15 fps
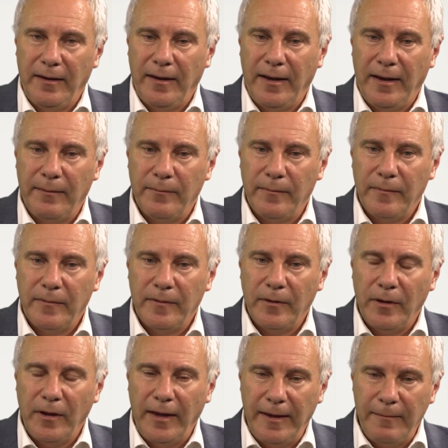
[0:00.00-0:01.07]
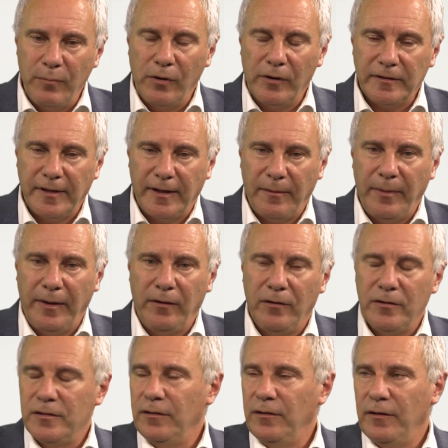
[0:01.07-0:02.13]
ebooks that are being
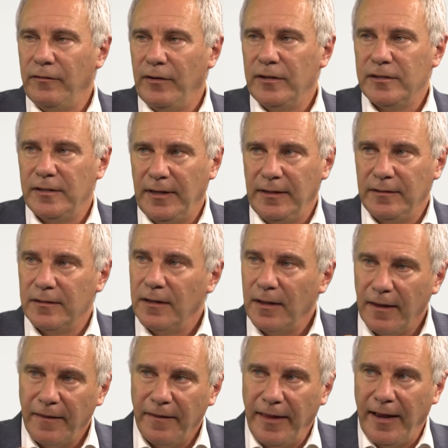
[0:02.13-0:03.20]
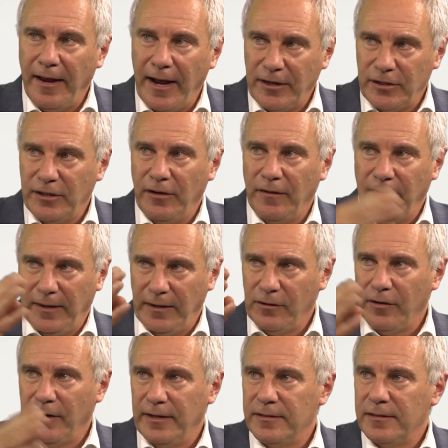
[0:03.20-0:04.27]
used in universities, they're actually on the
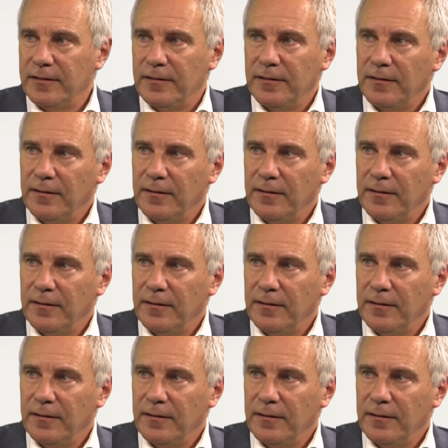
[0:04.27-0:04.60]
increase.